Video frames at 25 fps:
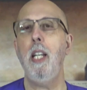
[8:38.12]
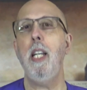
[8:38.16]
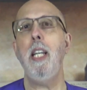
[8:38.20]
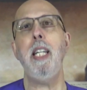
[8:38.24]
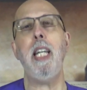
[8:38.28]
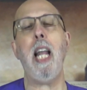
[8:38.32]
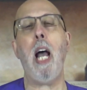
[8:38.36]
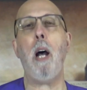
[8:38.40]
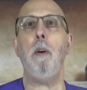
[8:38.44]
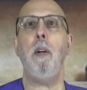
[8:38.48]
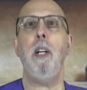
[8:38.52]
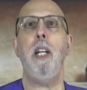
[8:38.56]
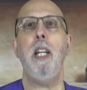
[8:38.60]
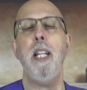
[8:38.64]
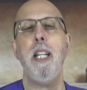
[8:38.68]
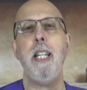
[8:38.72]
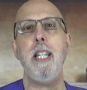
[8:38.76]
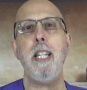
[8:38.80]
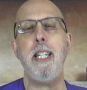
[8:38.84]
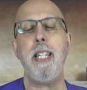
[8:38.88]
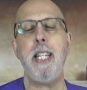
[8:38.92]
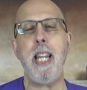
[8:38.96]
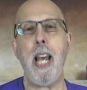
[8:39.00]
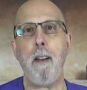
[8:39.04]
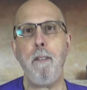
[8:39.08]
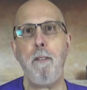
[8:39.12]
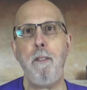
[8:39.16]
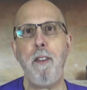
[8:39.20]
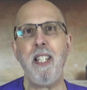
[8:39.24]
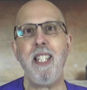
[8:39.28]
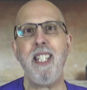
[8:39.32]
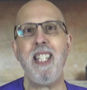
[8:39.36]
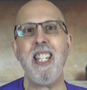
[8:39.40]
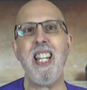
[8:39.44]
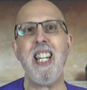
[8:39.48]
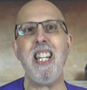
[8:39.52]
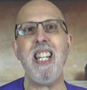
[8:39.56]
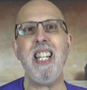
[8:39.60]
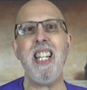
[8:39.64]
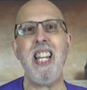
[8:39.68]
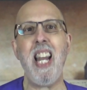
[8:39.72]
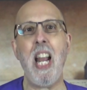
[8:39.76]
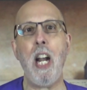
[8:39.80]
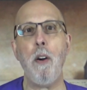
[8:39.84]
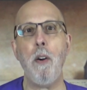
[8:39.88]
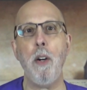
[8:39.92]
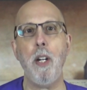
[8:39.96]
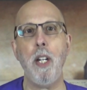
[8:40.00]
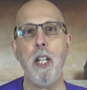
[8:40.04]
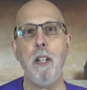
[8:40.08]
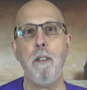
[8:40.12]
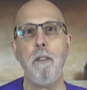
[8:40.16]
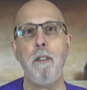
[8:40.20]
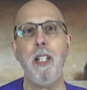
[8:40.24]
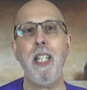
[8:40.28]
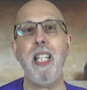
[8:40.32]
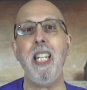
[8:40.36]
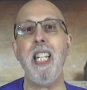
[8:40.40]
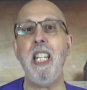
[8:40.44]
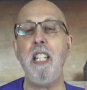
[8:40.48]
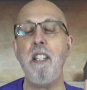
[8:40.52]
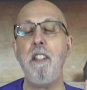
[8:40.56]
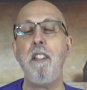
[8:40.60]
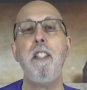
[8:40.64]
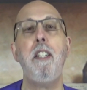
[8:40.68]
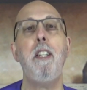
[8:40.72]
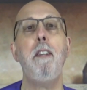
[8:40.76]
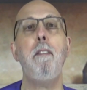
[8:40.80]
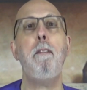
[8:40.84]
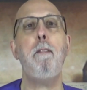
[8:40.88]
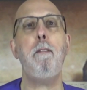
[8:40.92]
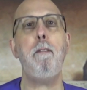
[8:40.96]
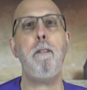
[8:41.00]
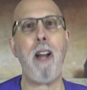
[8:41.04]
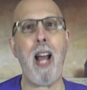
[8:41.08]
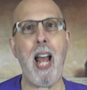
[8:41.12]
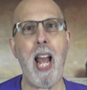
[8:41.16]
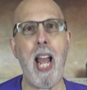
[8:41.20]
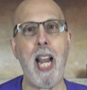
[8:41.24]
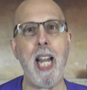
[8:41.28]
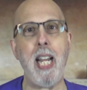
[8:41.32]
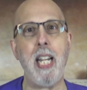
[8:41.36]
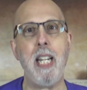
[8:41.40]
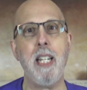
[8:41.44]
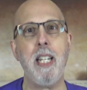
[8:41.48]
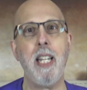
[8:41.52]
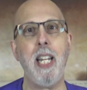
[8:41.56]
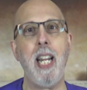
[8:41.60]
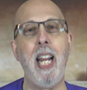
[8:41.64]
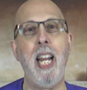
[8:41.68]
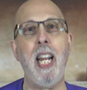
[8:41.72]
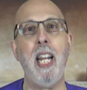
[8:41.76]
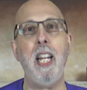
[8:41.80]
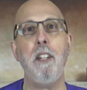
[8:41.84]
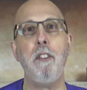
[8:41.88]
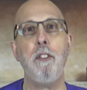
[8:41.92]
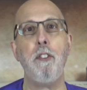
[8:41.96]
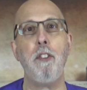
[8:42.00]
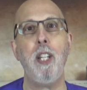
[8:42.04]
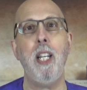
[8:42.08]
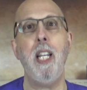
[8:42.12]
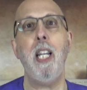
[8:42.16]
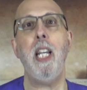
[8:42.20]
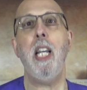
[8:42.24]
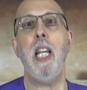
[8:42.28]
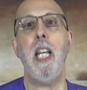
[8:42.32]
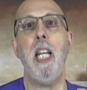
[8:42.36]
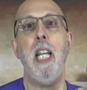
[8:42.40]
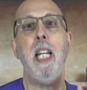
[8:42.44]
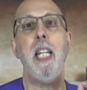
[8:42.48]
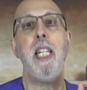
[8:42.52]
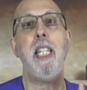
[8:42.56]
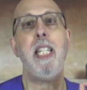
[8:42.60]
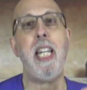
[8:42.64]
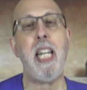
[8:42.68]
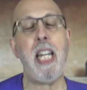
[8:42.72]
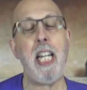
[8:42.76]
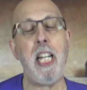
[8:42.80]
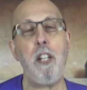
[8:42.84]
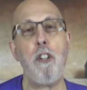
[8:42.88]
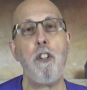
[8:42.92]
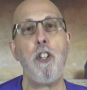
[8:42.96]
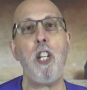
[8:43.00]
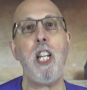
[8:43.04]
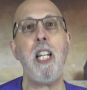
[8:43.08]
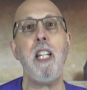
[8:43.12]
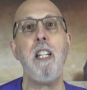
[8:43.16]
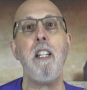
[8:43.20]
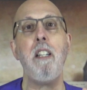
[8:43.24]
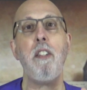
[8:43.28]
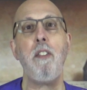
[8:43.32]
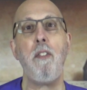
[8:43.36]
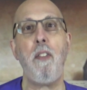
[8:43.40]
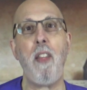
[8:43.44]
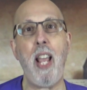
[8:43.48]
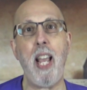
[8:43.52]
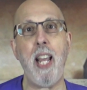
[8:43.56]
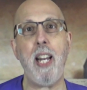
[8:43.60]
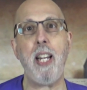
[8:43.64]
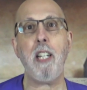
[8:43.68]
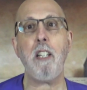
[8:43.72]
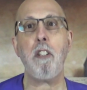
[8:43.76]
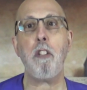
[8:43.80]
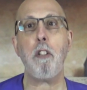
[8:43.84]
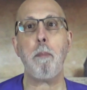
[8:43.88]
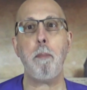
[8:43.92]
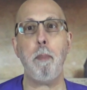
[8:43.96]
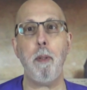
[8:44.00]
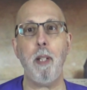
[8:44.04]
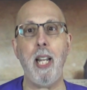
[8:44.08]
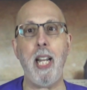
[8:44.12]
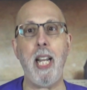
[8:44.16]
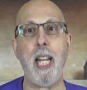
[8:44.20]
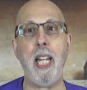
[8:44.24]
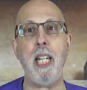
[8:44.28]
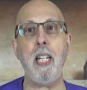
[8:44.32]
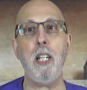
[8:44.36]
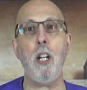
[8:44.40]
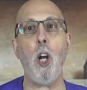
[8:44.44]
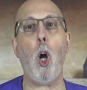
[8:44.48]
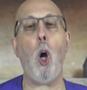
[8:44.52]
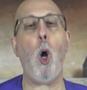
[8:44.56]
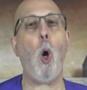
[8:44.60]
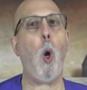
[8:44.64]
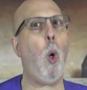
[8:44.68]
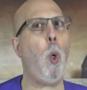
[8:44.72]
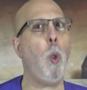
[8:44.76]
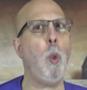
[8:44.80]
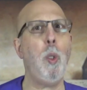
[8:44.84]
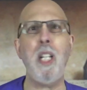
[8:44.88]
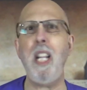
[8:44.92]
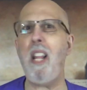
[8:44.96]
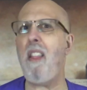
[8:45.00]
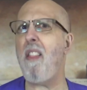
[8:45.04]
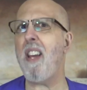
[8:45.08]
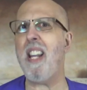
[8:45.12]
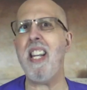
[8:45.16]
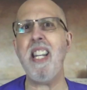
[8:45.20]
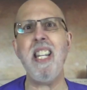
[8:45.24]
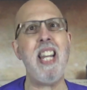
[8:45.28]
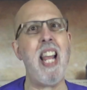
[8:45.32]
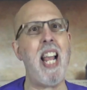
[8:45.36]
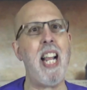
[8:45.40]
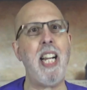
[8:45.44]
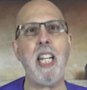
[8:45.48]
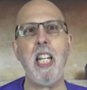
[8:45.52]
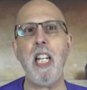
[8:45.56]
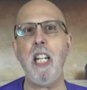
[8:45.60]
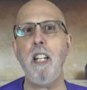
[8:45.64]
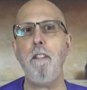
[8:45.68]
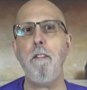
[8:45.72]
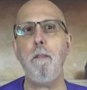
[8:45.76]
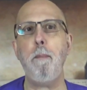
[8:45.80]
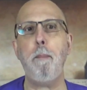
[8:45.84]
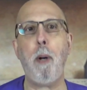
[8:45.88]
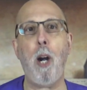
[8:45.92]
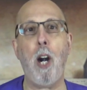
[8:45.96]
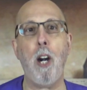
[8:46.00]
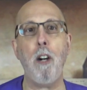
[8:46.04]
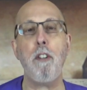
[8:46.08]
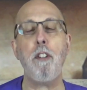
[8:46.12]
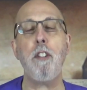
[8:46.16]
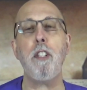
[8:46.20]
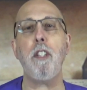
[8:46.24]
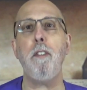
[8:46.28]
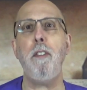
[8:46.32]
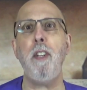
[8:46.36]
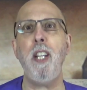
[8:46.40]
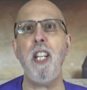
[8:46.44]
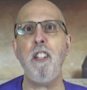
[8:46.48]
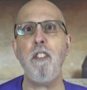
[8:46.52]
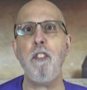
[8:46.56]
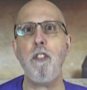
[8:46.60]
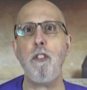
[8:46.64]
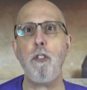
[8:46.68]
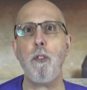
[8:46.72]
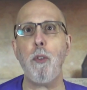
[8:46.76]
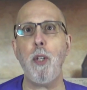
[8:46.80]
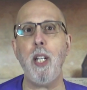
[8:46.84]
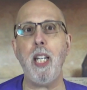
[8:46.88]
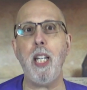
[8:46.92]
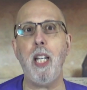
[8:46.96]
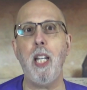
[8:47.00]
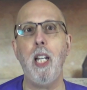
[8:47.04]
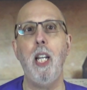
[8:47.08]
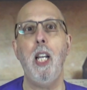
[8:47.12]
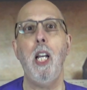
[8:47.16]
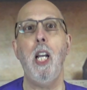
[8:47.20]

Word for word: Now, deficit narrative is defined as teachings that explain only the negative parts of history,